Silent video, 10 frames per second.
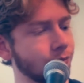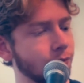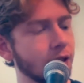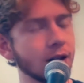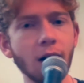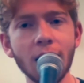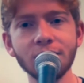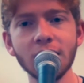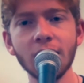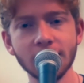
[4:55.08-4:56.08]
you know, I
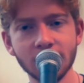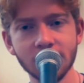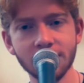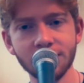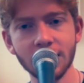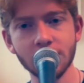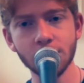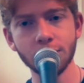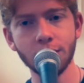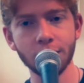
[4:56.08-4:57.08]
feel like this is a very
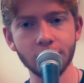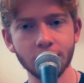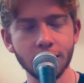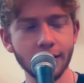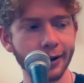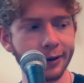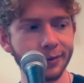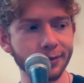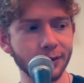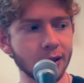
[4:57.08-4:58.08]

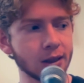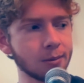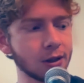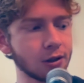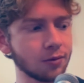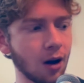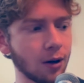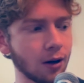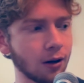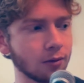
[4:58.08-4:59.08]
strong, good speech. You've
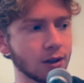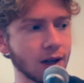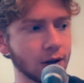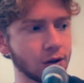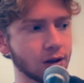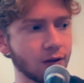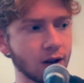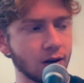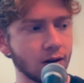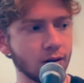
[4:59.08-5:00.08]
probably heard sections of
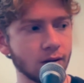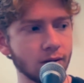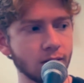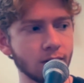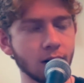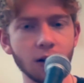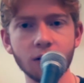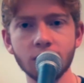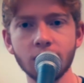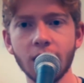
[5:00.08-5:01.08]
it
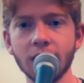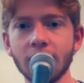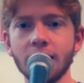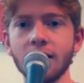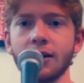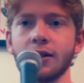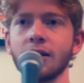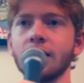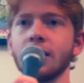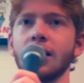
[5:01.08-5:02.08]
like
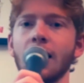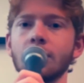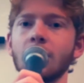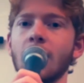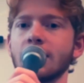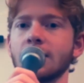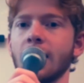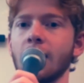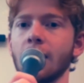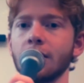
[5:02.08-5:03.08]
cannibalizing
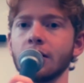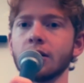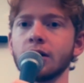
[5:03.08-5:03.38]
like other